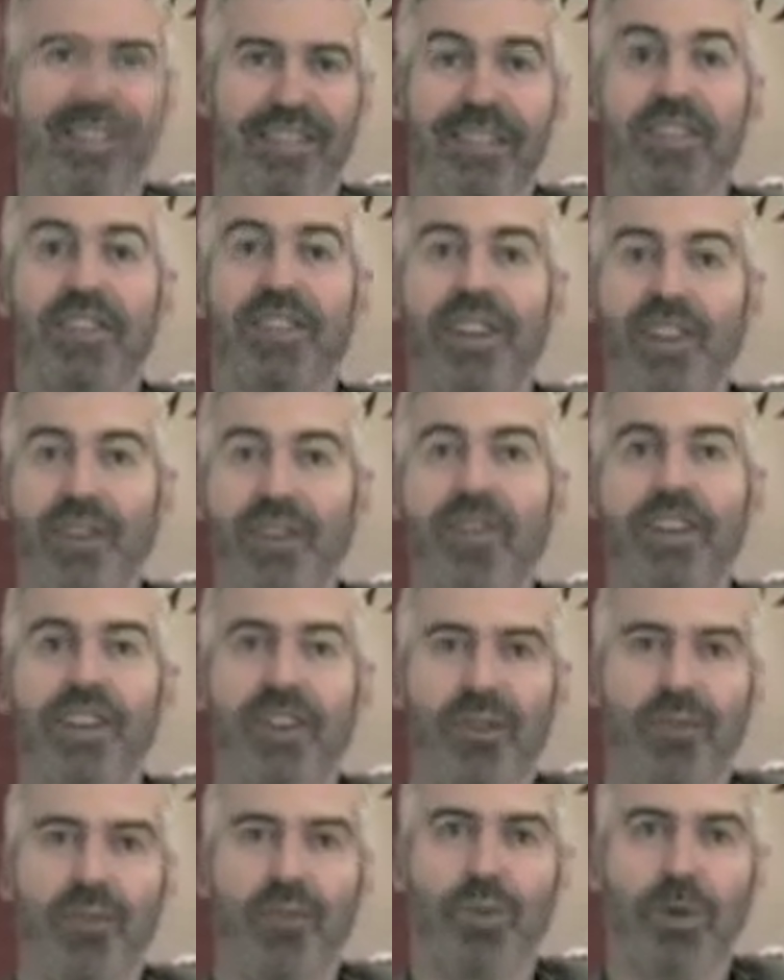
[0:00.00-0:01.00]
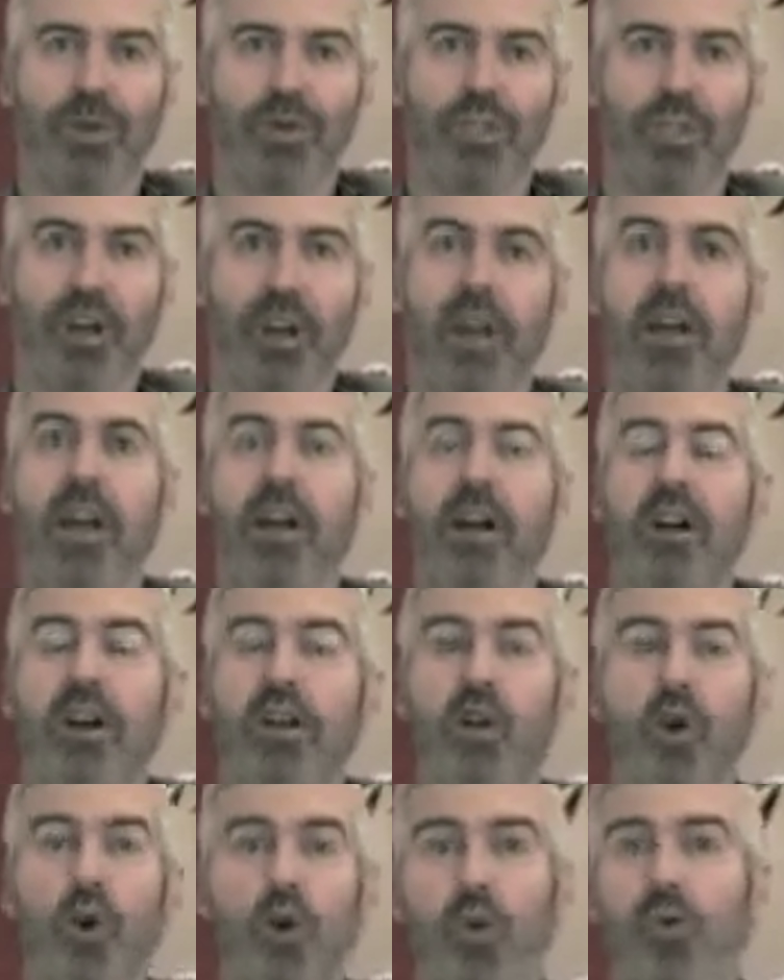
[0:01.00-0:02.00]
There's another video on the website
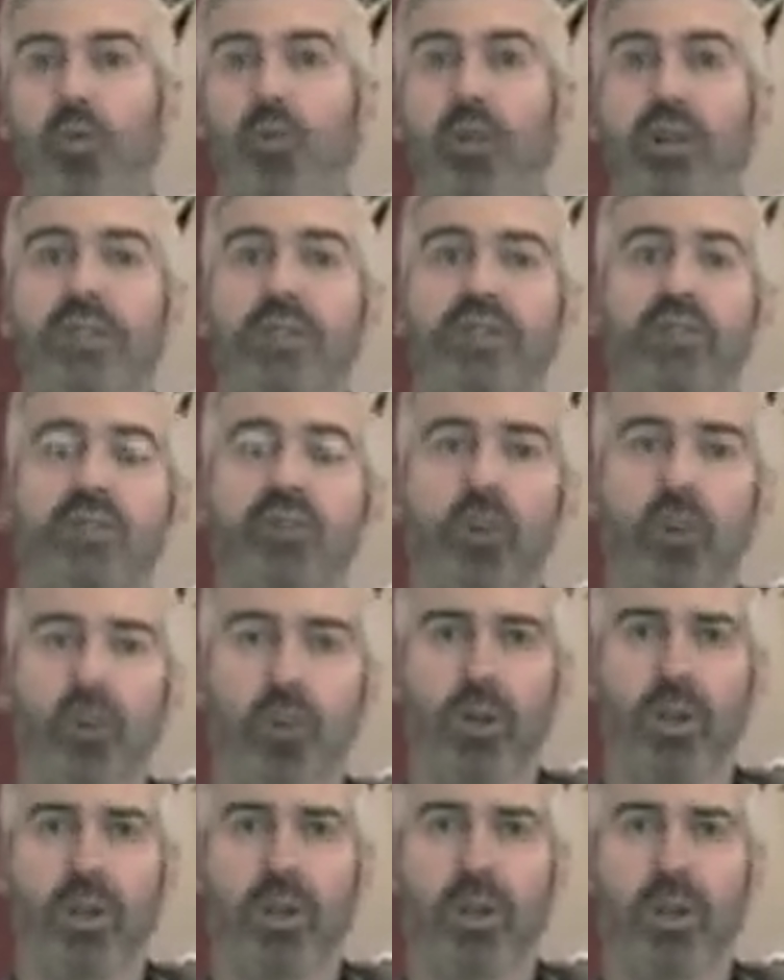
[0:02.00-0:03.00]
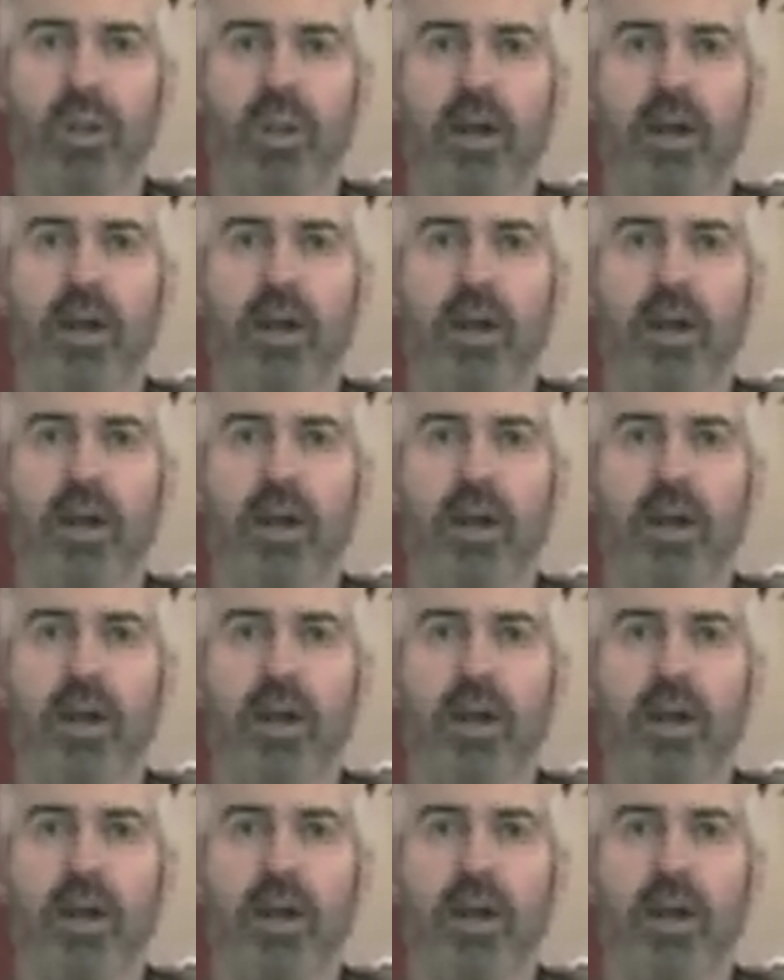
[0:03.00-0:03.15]
called What's Normal.